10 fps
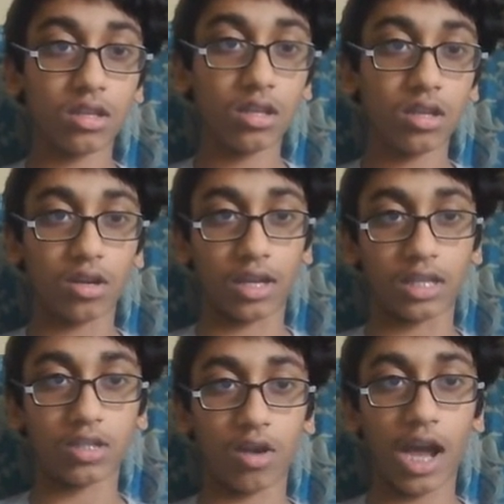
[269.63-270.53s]

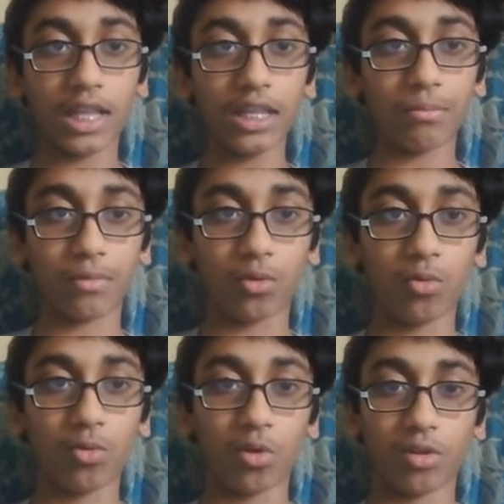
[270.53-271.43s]
Okay, so I need
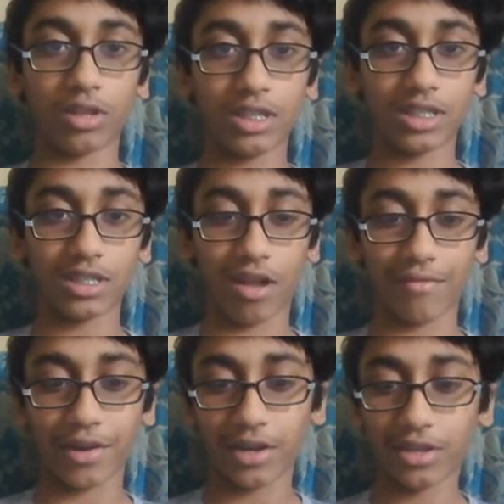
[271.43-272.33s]
Google. This is
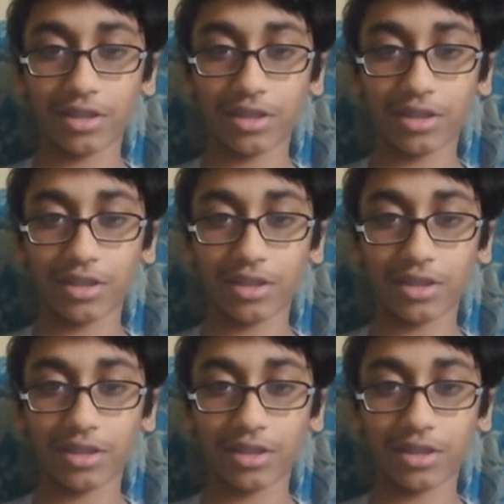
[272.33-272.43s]
not fair.